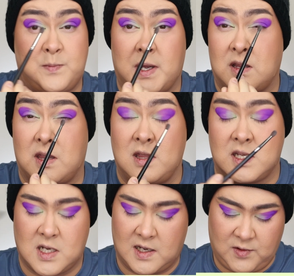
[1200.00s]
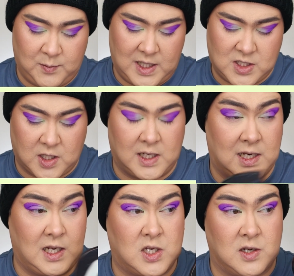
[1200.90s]
better than this eye for me, so I
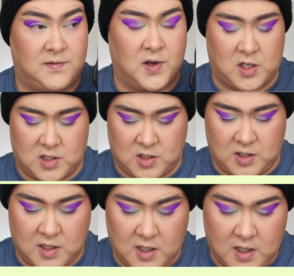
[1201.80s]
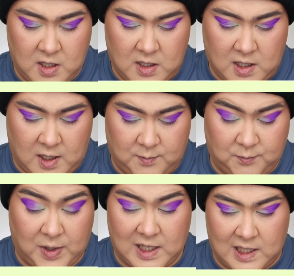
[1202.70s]
need to focus on
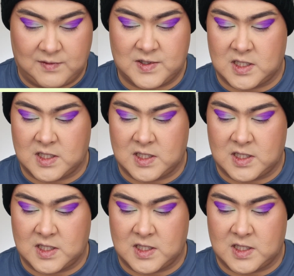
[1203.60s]
my left